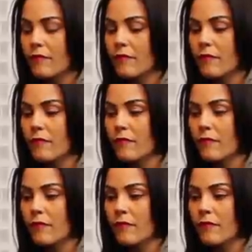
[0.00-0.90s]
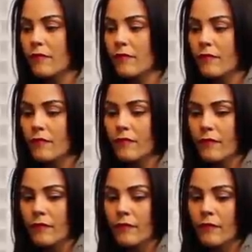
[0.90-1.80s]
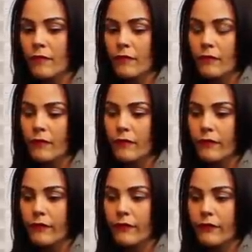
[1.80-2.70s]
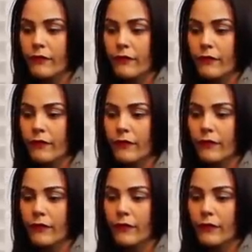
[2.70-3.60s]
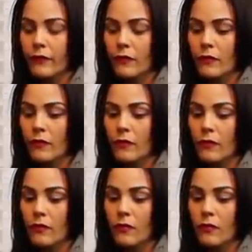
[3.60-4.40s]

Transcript: No words are spoken by the person on screen.